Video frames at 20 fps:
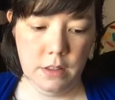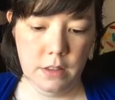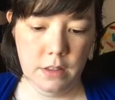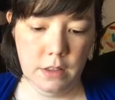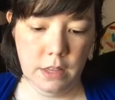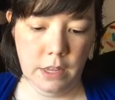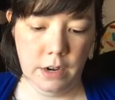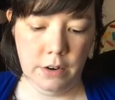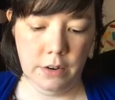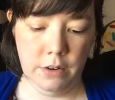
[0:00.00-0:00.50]

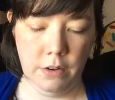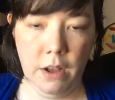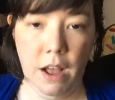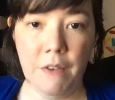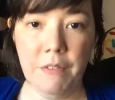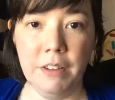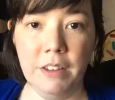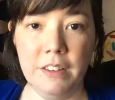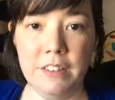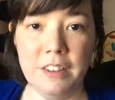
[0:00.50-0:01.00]
I don't know,
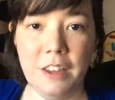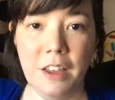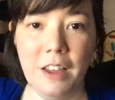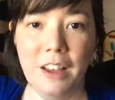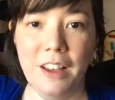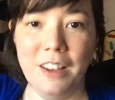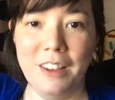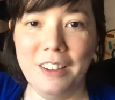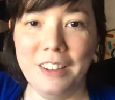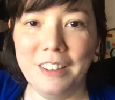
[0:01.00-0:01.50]
having
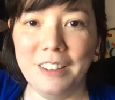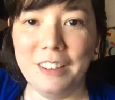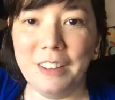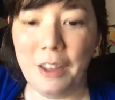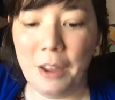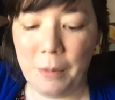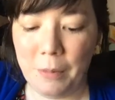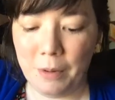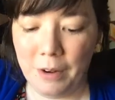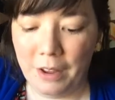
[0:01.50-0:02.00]
a
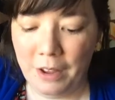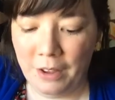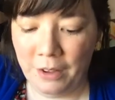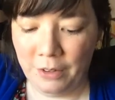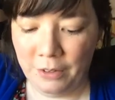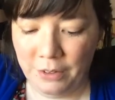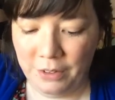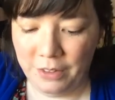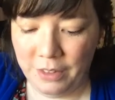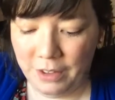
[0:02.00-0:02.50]
camera
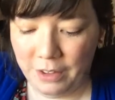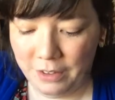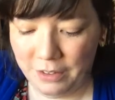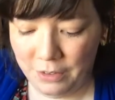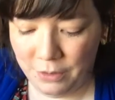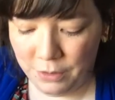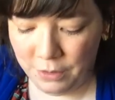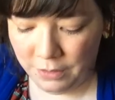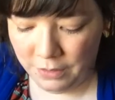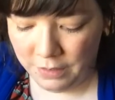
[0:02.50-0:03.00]
angle that
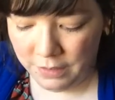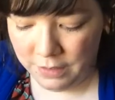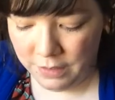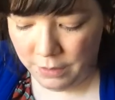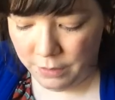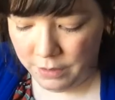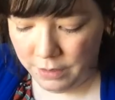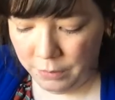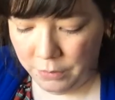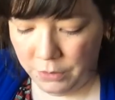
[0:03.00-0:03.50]
you can see
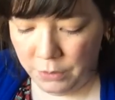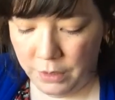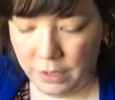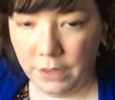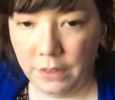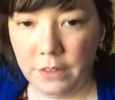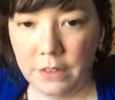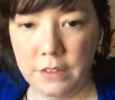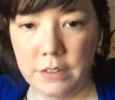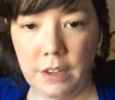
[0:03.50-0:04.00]
what I'm doing
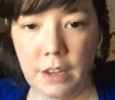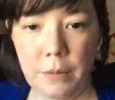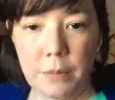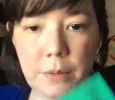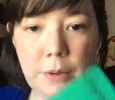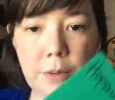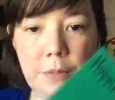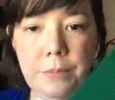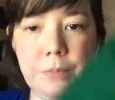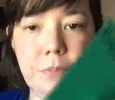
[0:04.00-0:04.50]
on the
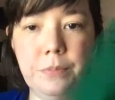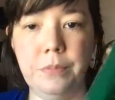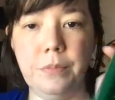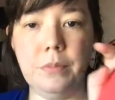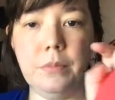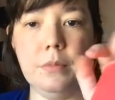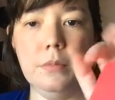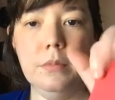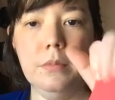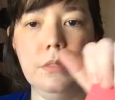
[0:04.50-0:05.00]
table.
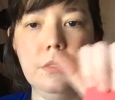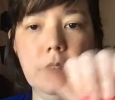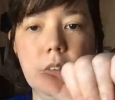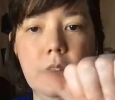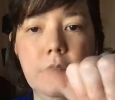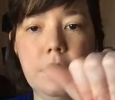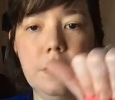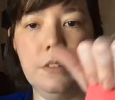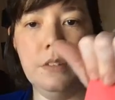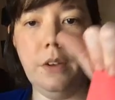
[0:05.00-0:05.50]

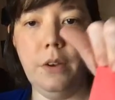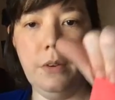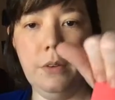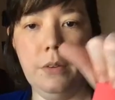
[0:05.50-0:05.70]
So,